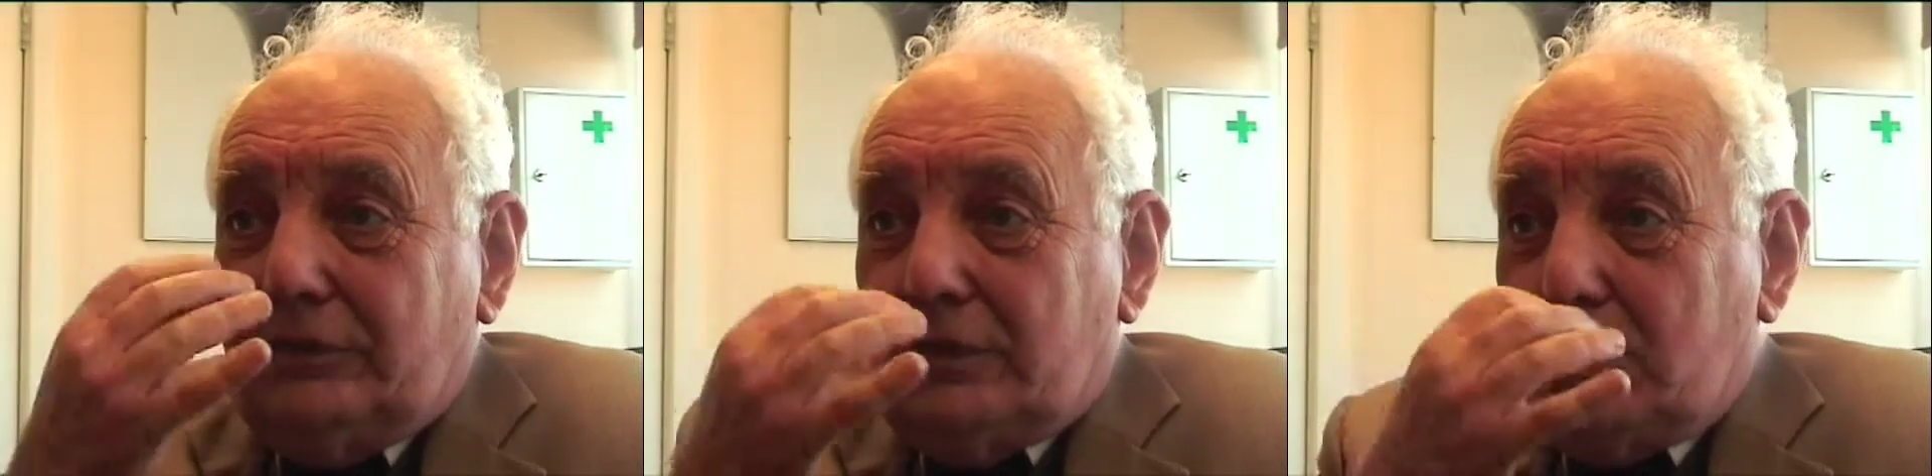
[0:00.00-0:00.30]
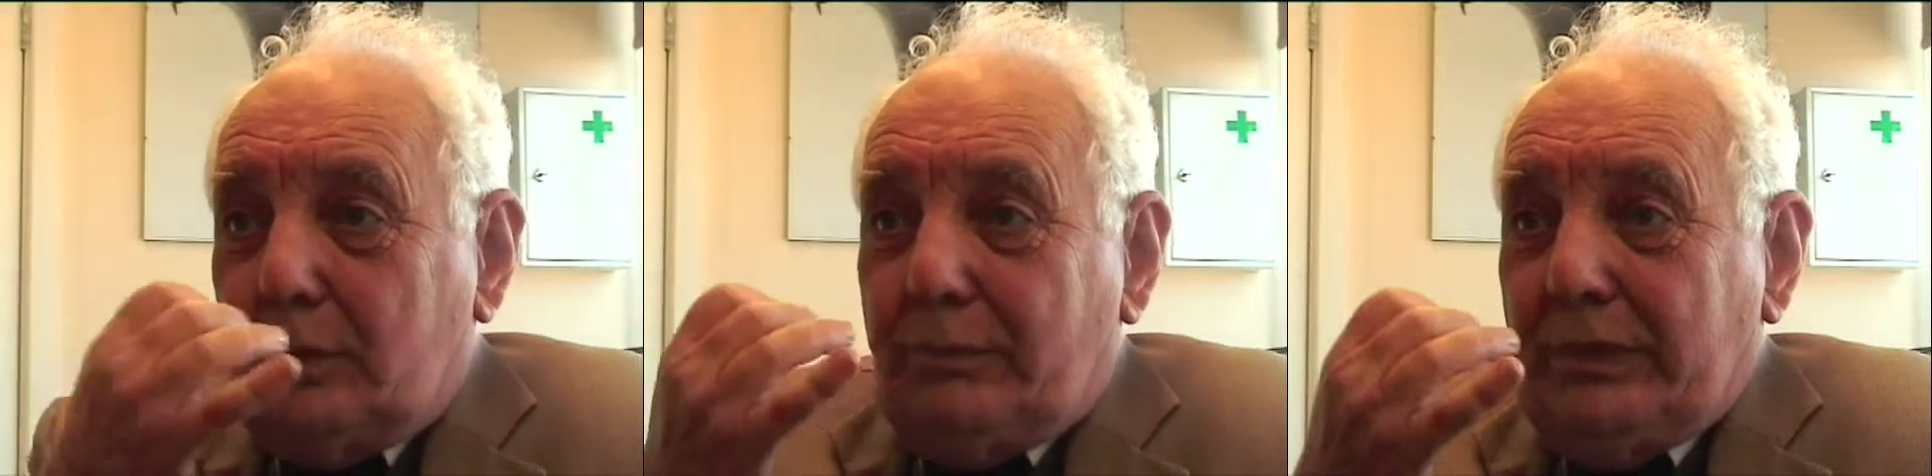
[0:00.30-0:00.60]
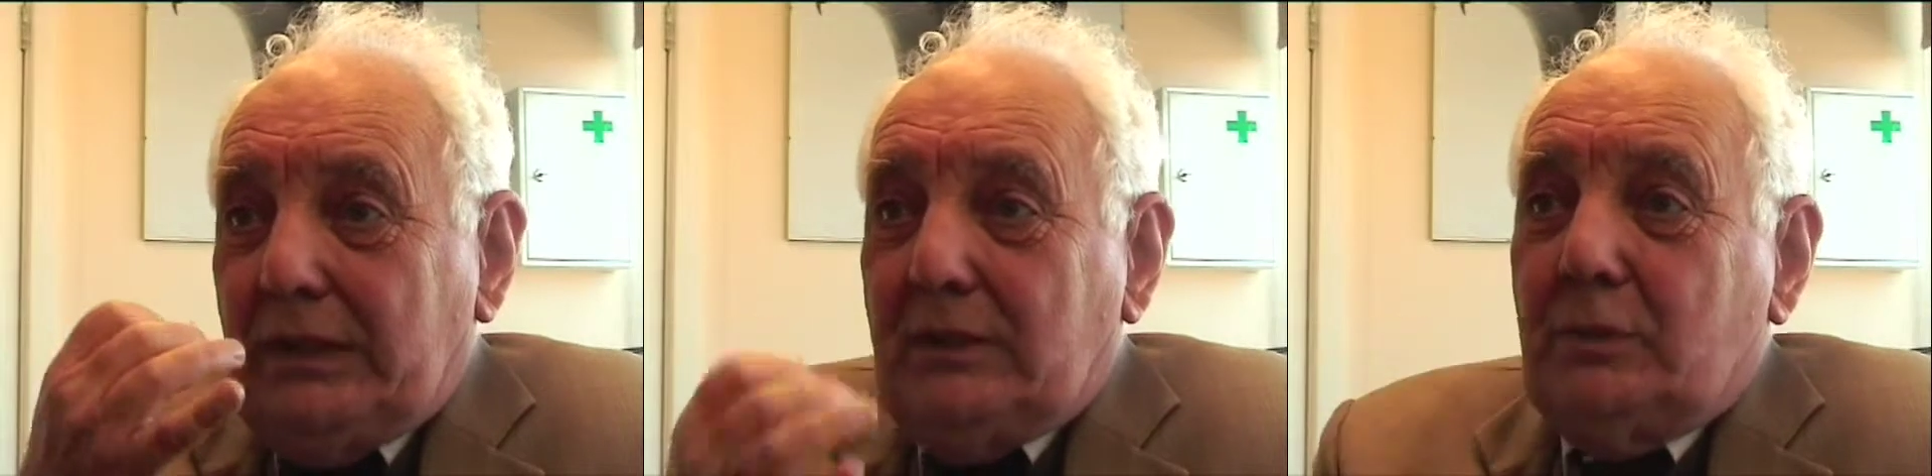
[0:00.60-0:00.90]
The top
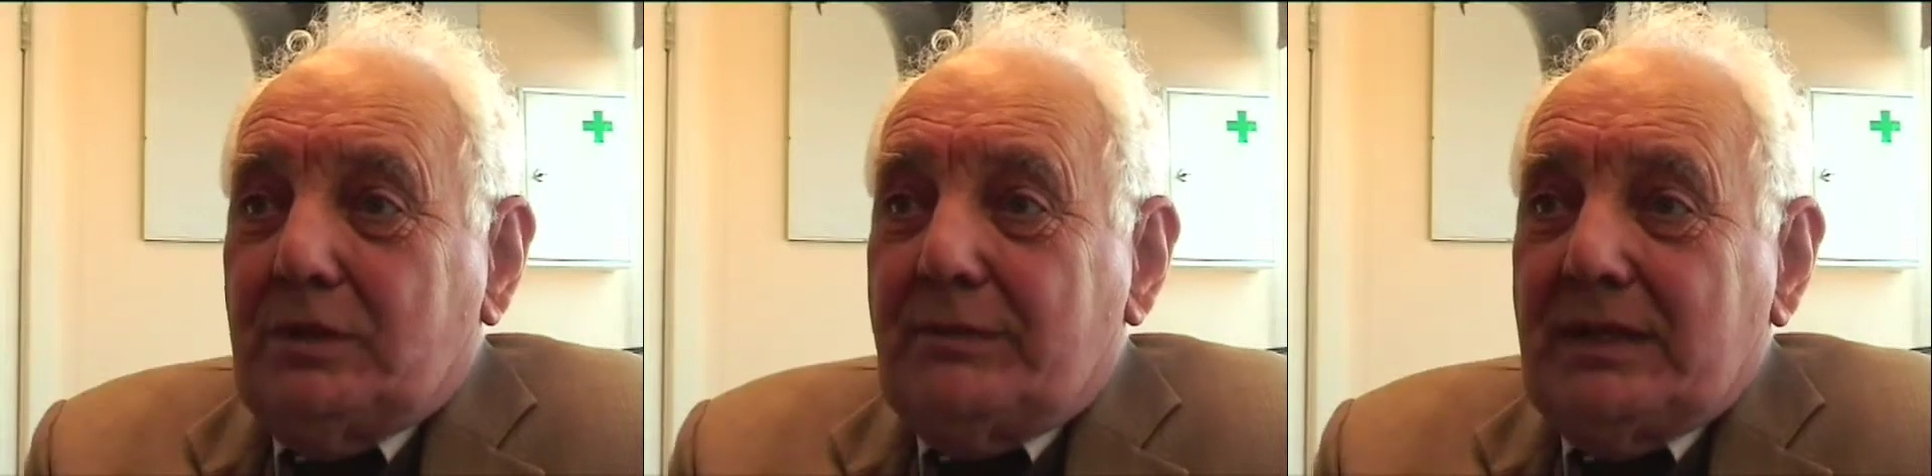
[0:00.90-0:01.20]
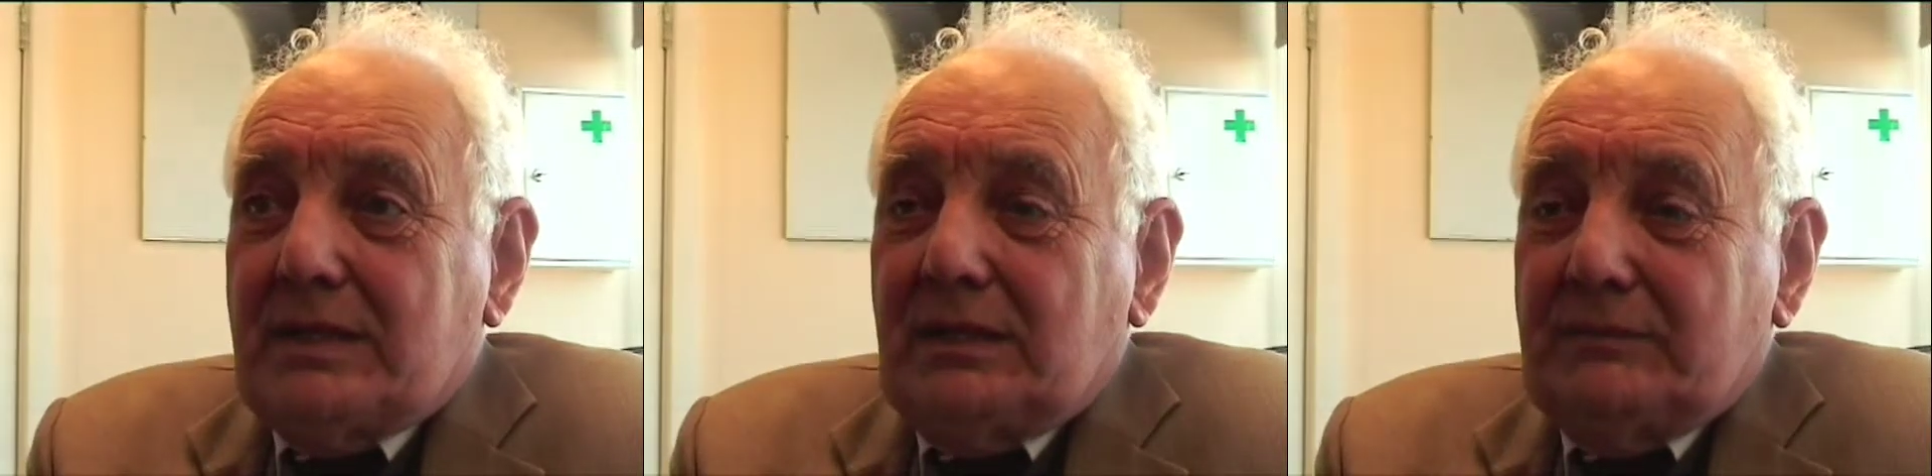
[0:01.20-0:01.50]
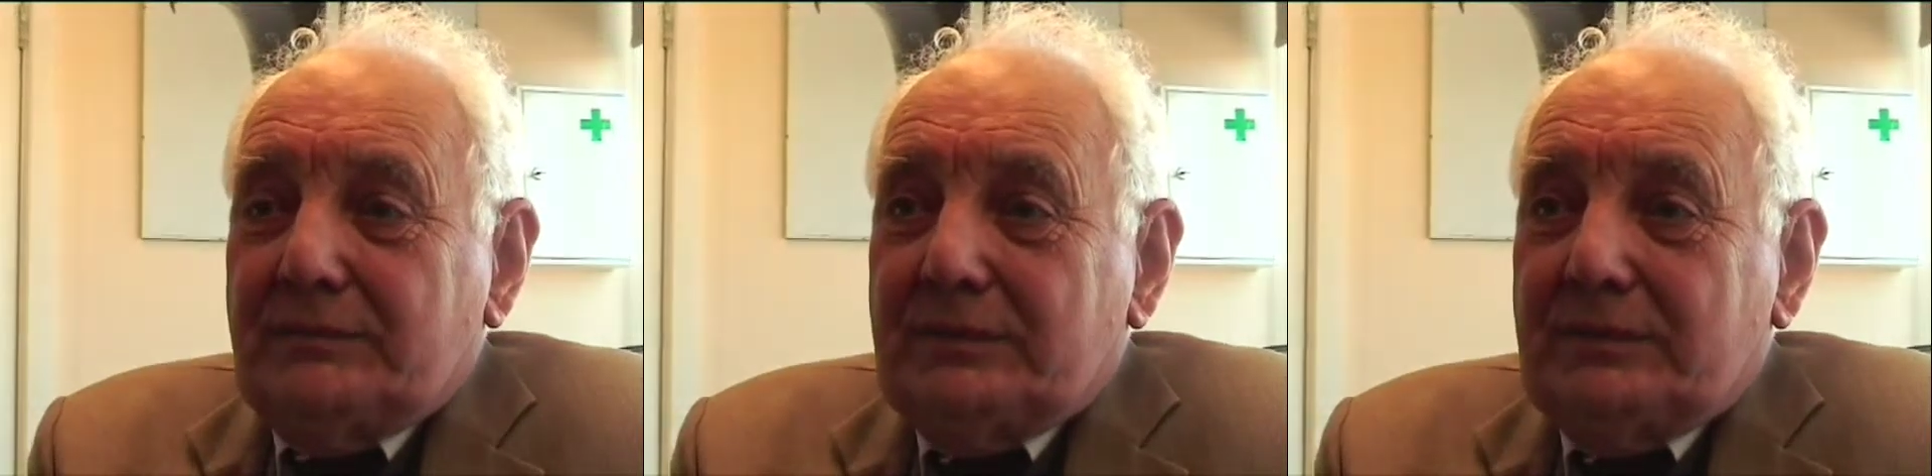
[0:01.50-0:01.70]
beak was missing,